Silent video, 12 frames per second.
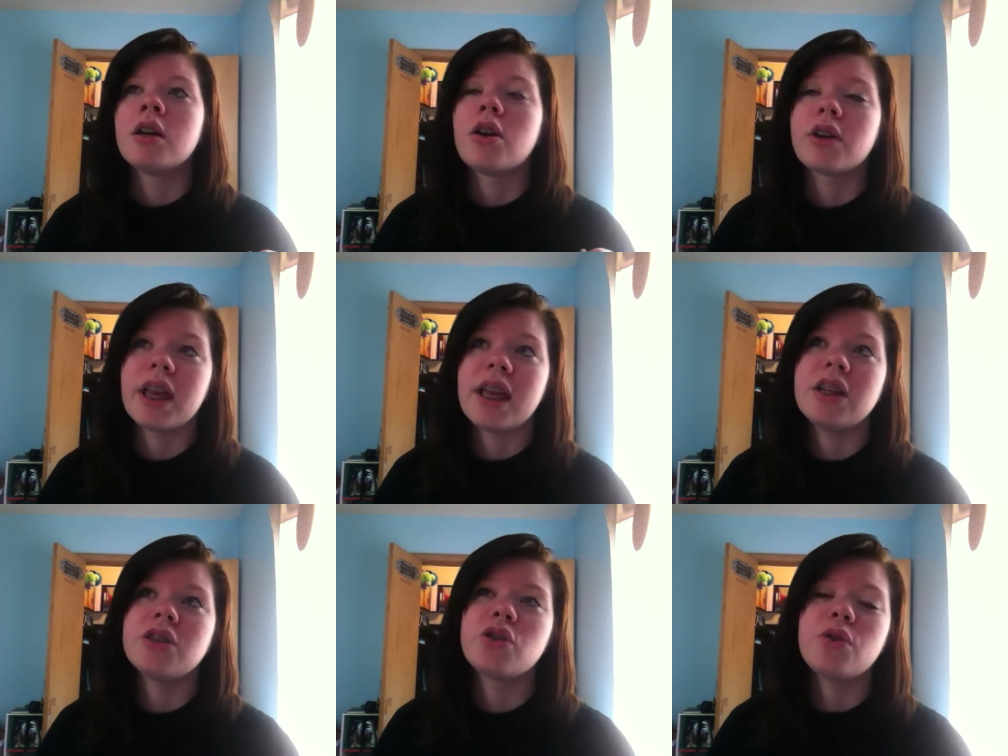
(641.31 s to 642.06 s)

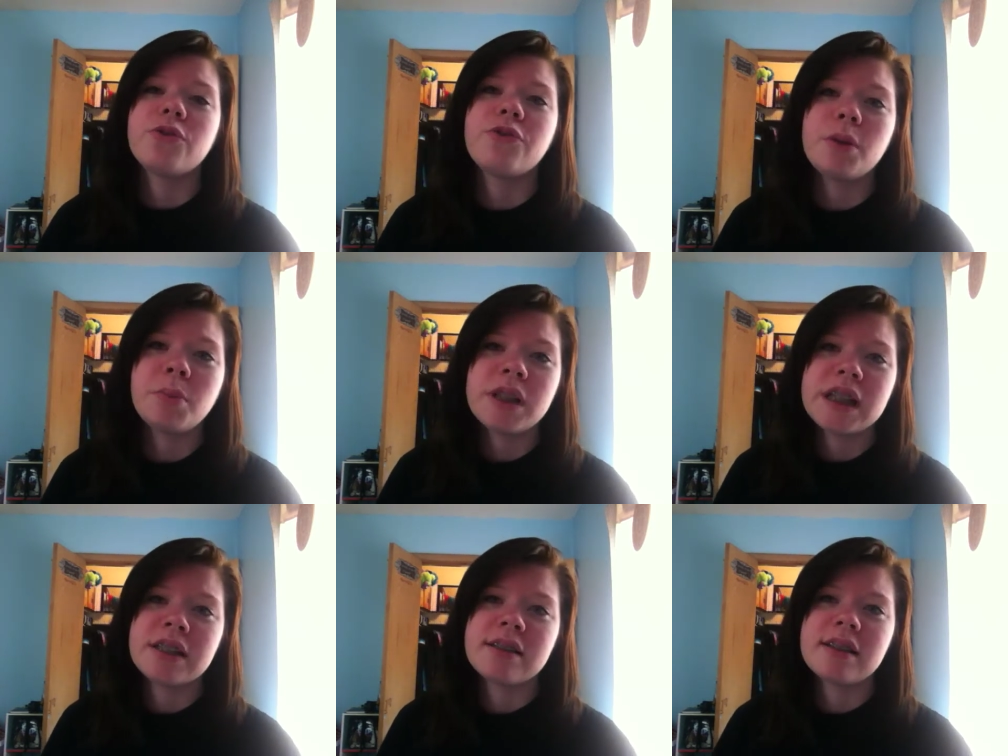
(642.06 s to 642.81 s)
Okay, so
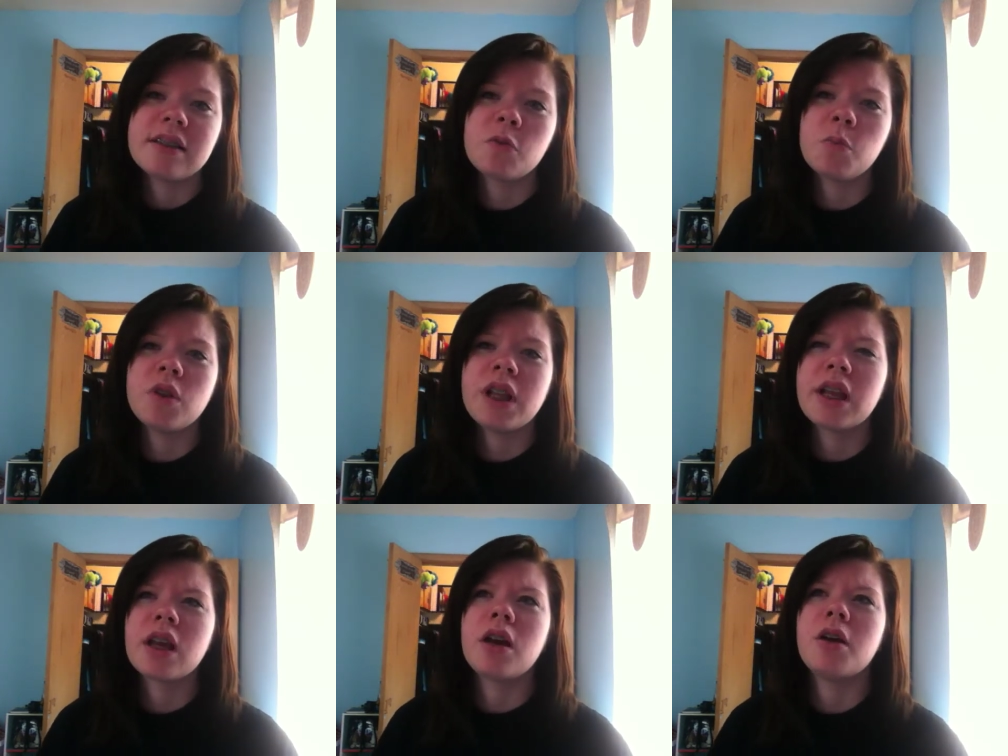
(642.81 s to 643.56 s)
feebleness is
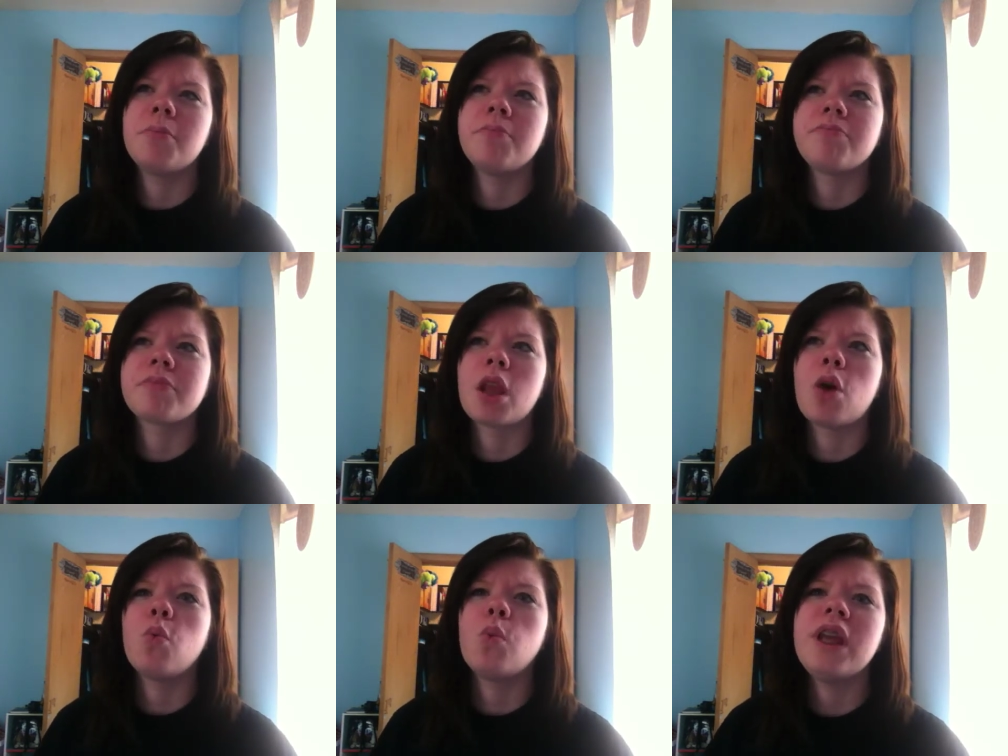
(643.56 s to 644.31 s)
like a
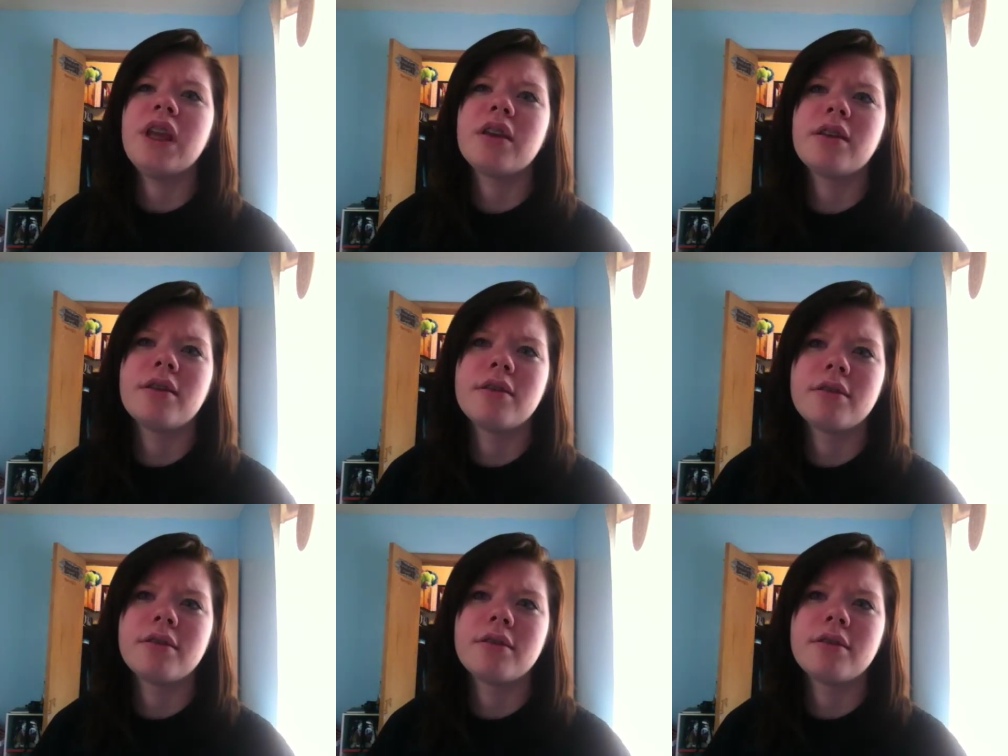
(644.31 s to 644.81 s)
weak